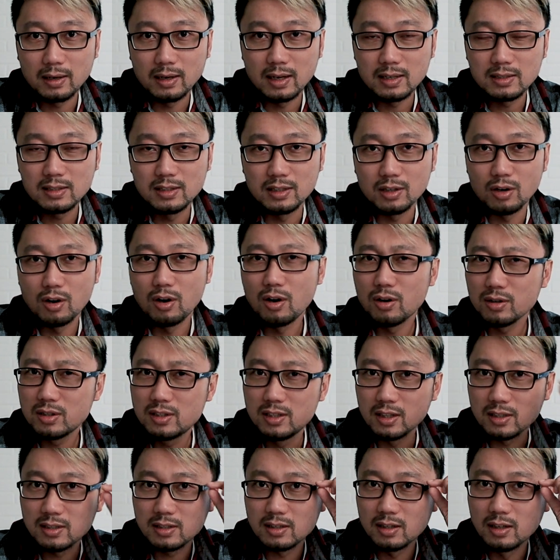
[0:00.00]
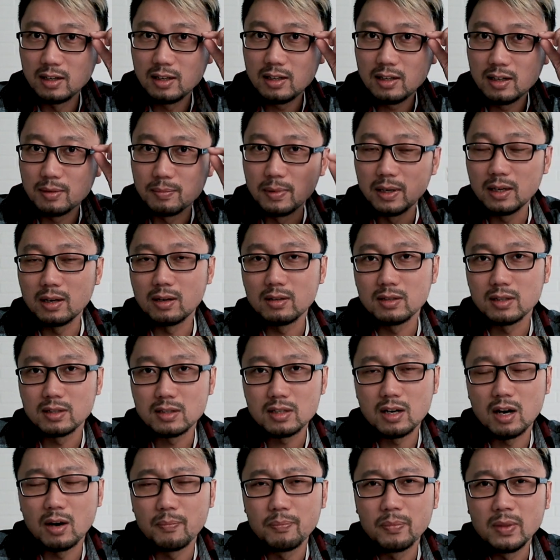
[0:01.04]
glasses, or just a little bit on the
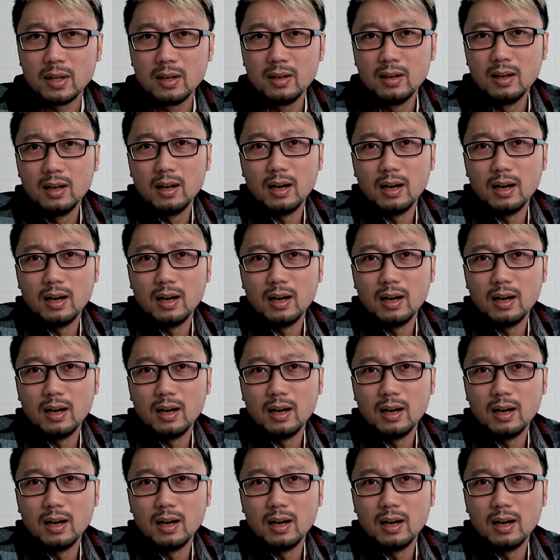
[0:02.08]
top.